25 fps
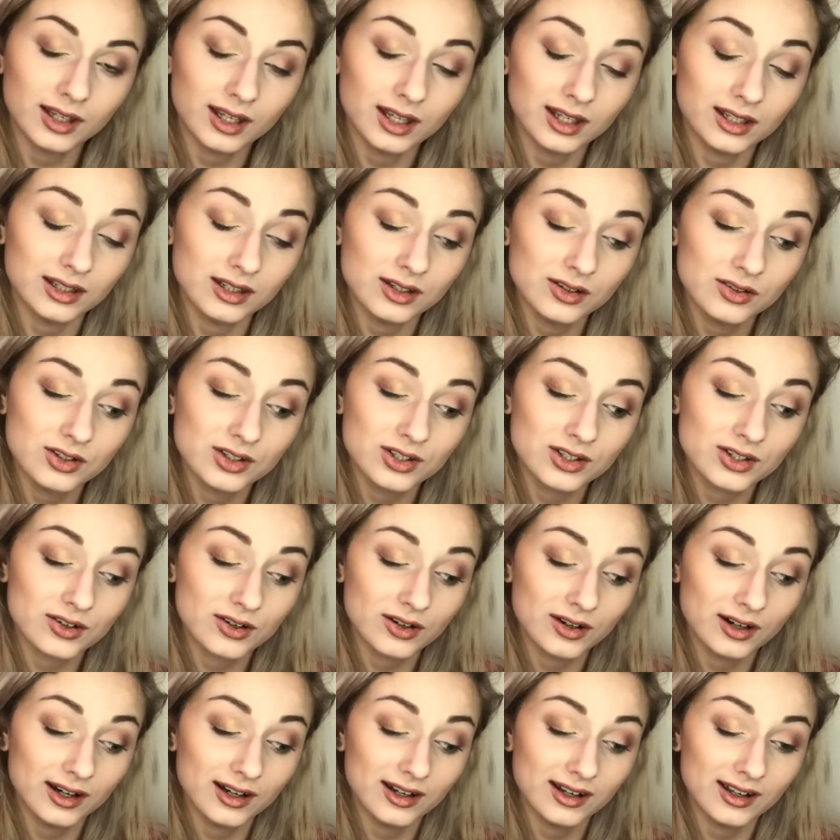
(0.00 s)
And you just
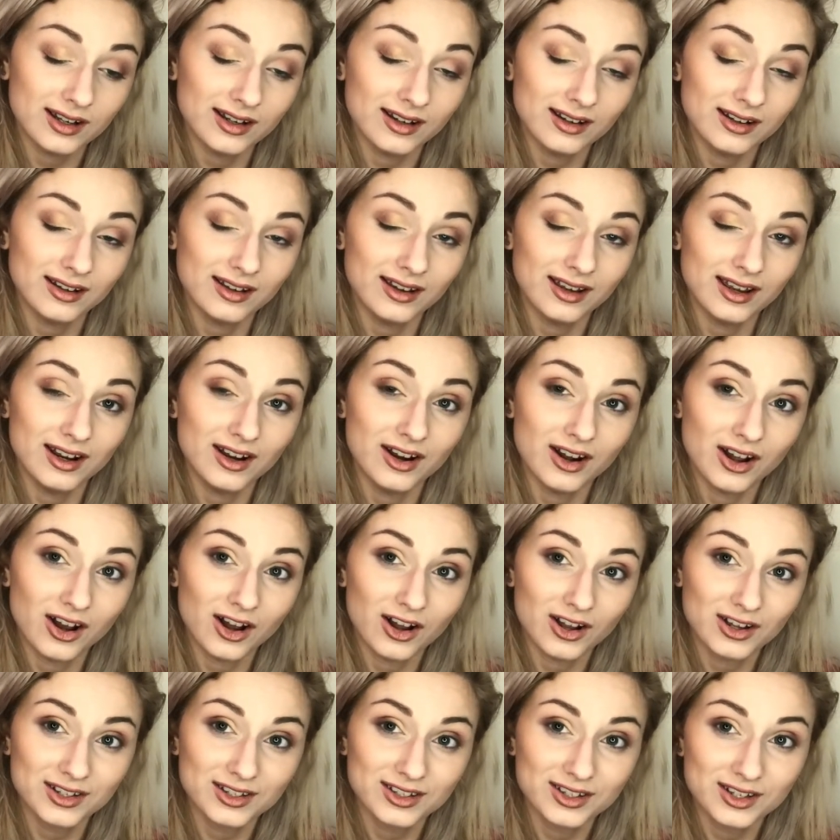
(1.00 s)
created an
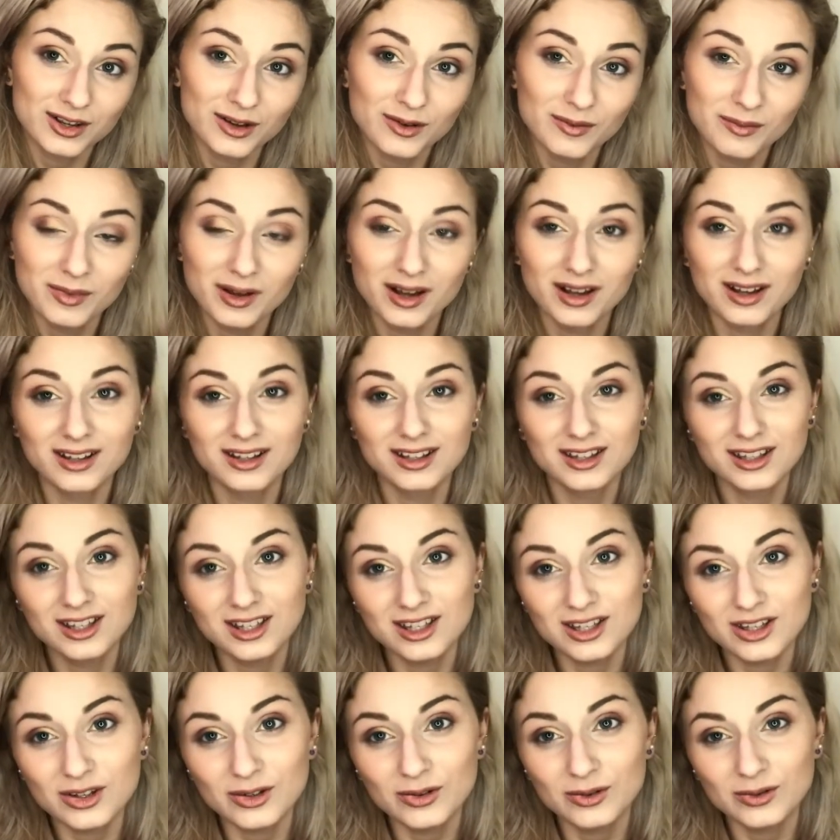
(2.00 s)
awesome,
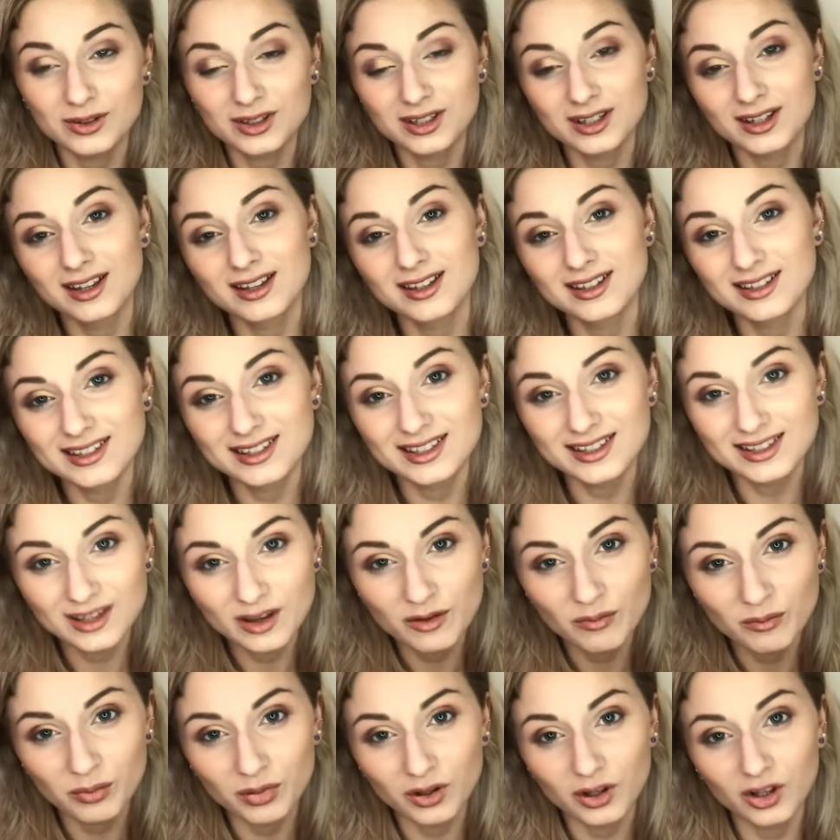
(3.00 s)
cute,
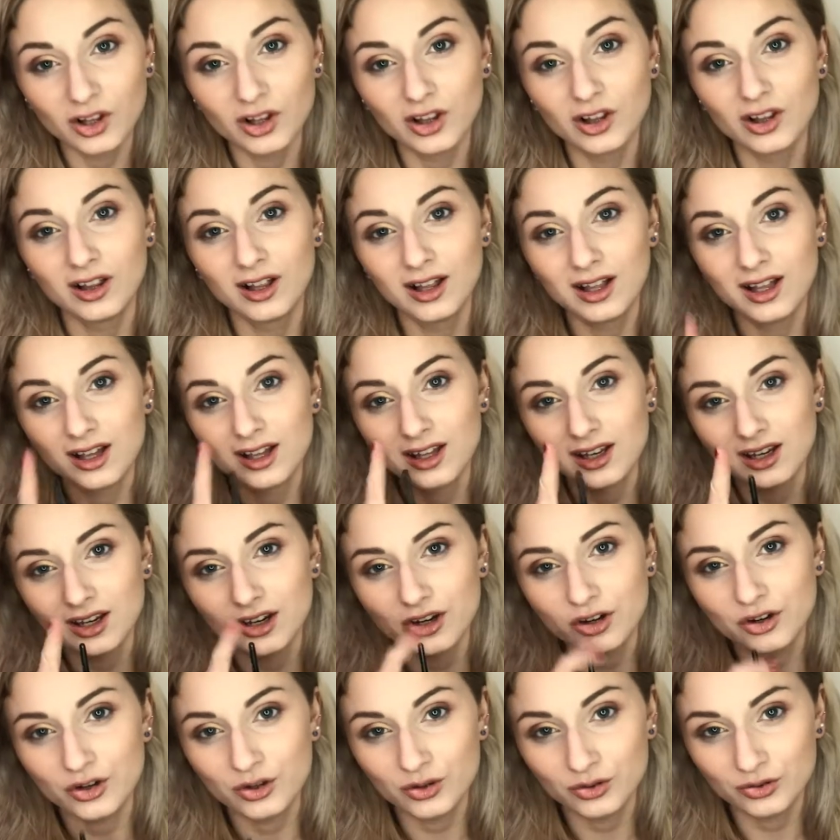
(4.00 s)
simple,
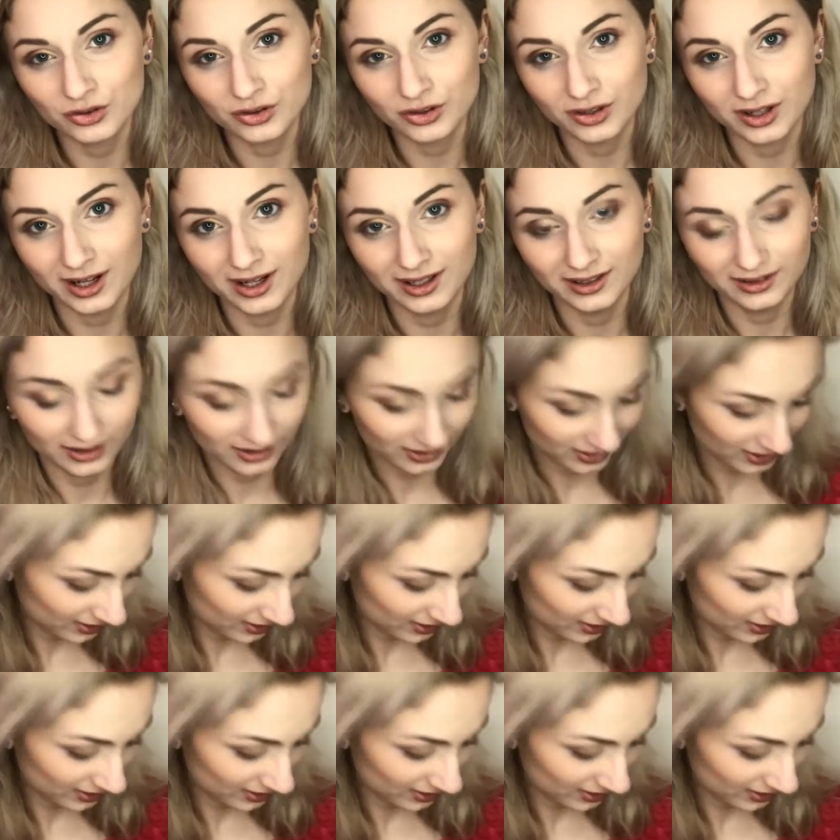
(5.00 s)
neutral eye look.